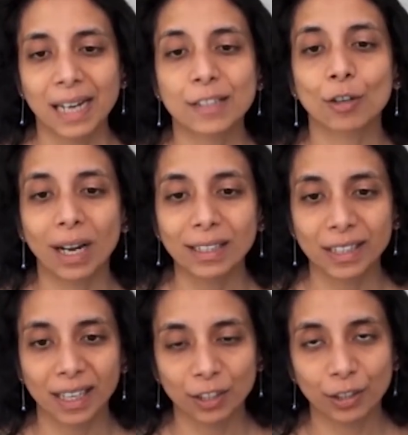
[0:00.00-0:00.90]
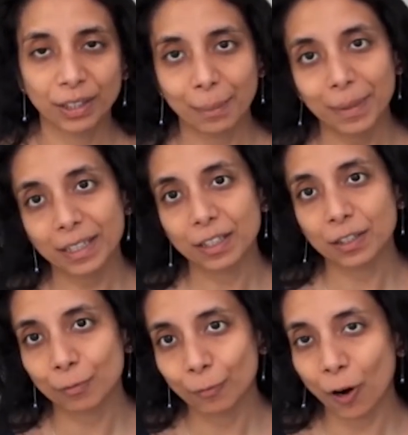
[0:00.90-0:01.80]
And so I'll tell you in a
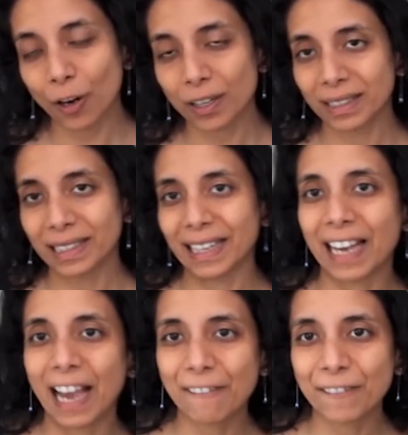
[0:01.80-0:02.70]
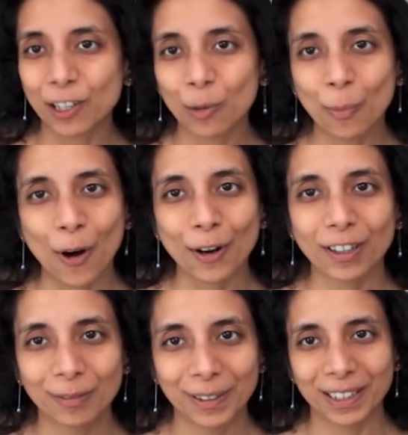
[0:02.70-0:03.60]
minute what the FNO
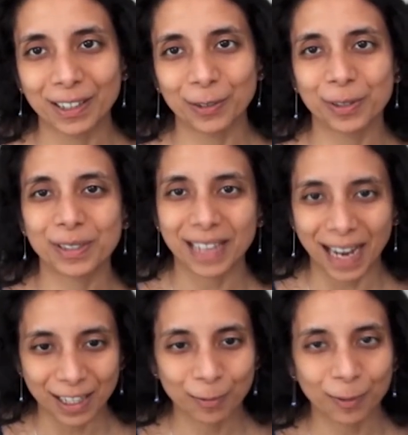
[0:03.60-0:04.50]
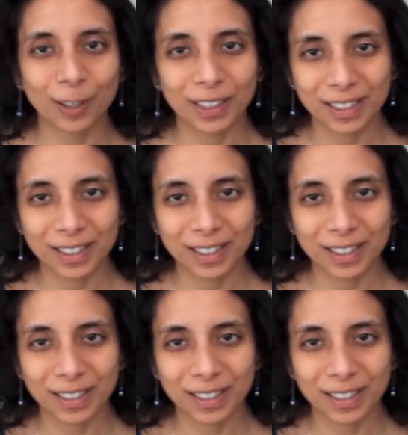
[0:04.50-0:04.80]
model we use stands for.